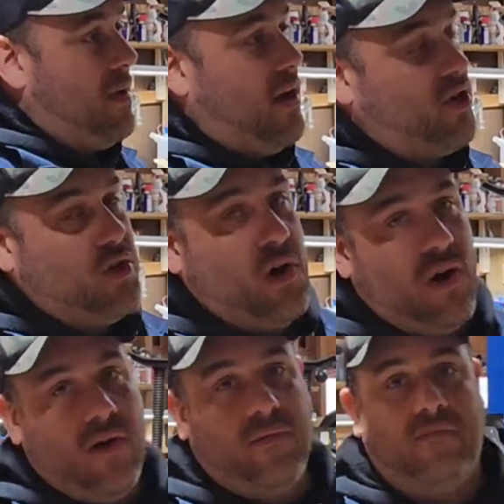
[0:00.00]
not
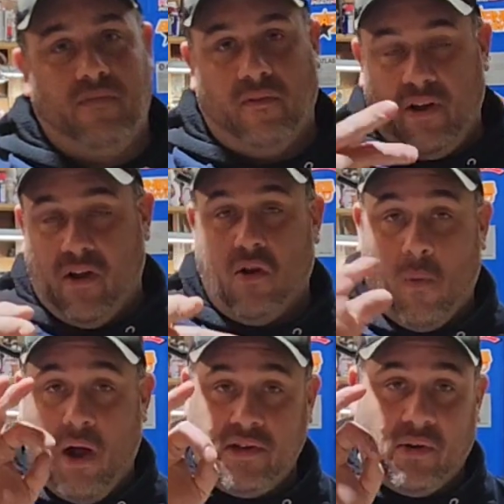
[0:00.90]
sure if the video you're
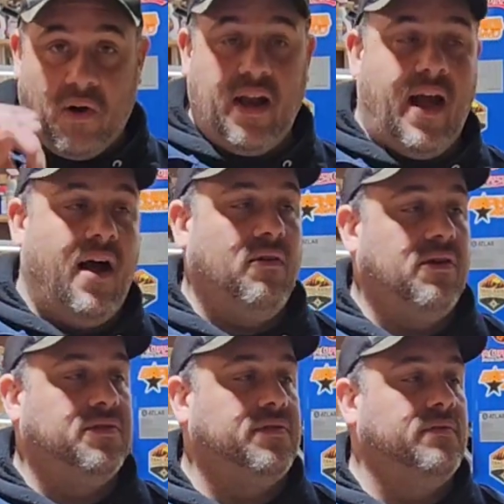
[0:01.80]
watching right now
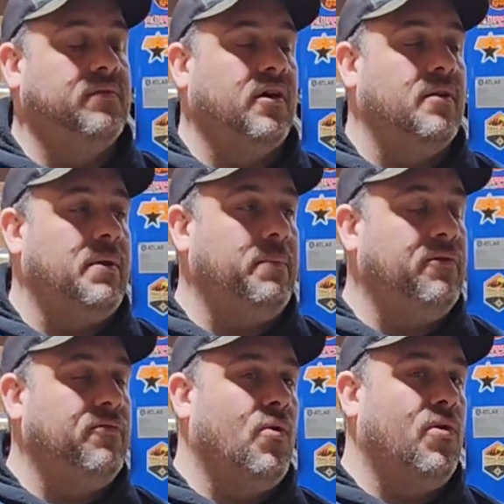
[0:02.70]
is going to be
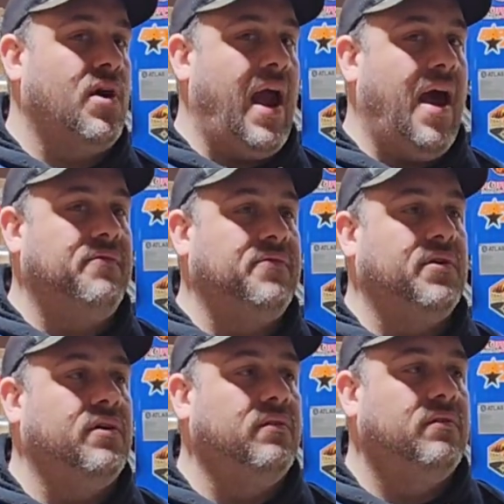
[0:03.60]
before or
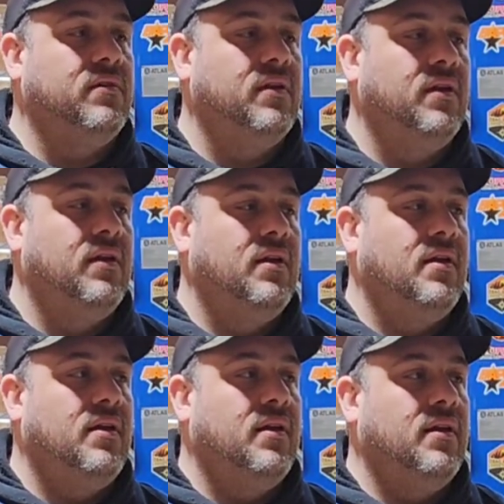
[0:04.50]
after
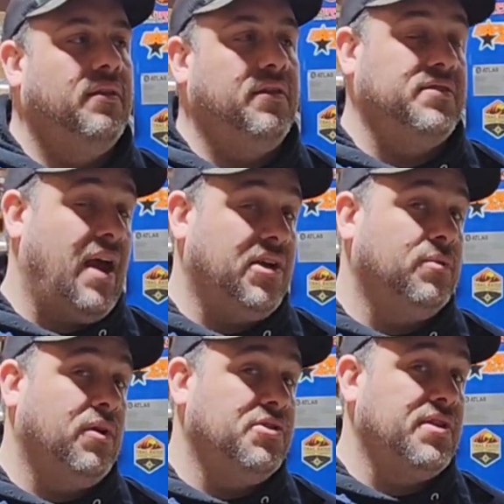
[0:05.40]
this
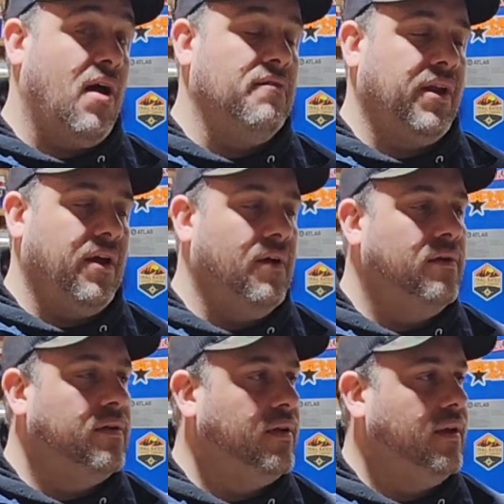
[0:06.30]
actual install
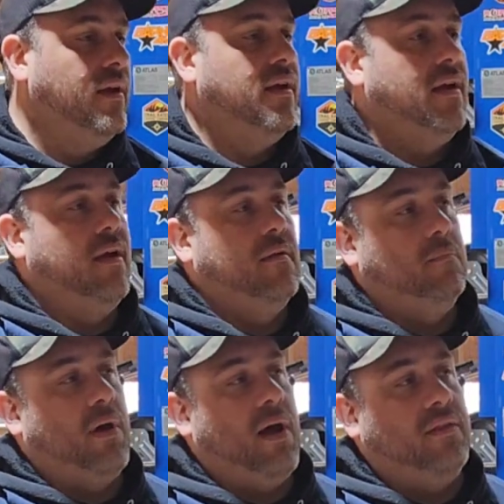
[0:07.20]
video,
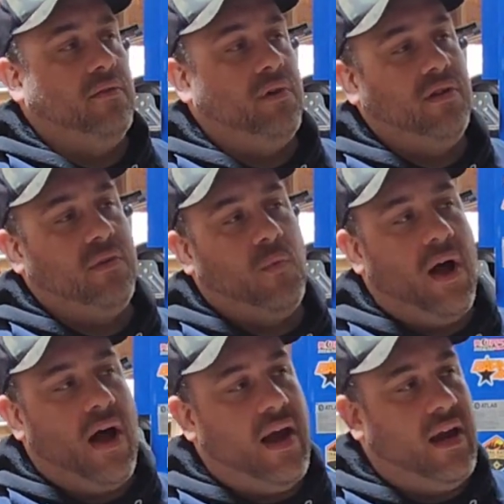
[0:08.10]
but the reason
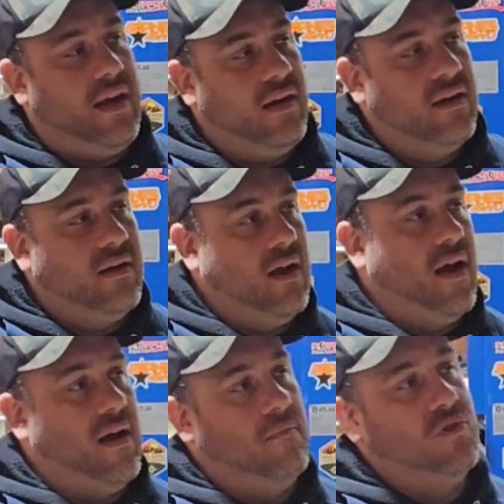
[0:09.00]
why
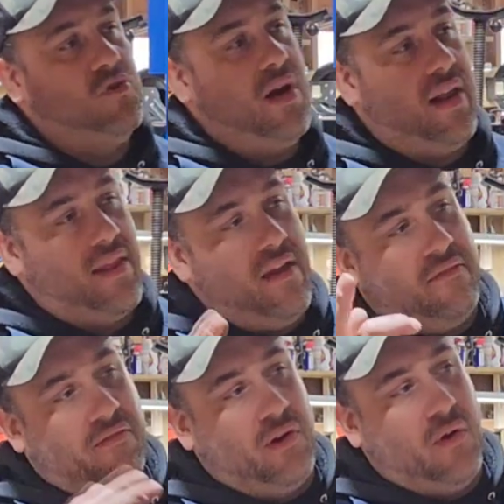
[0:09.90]
draining that
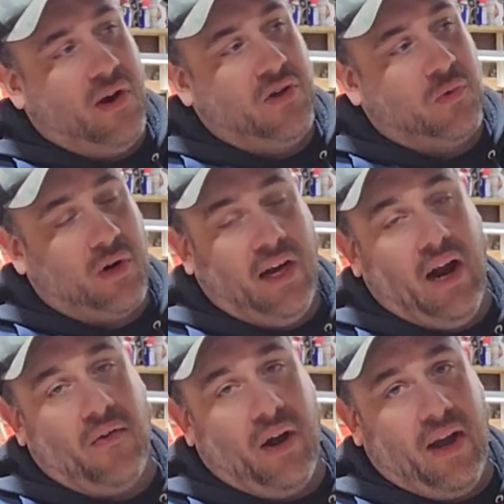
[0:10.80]
fluid is working
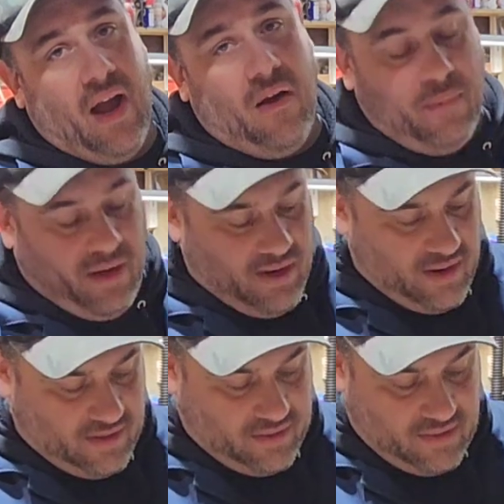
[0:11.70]
out right now
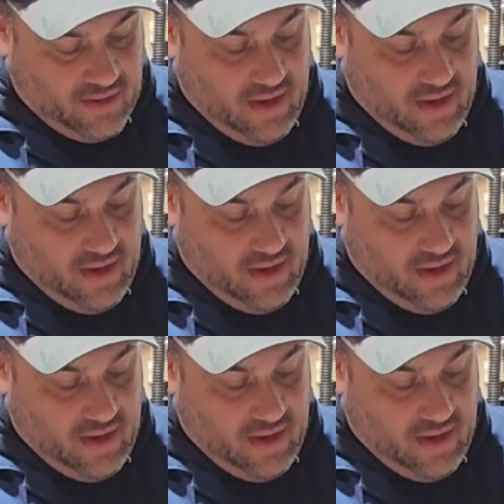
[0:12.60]
because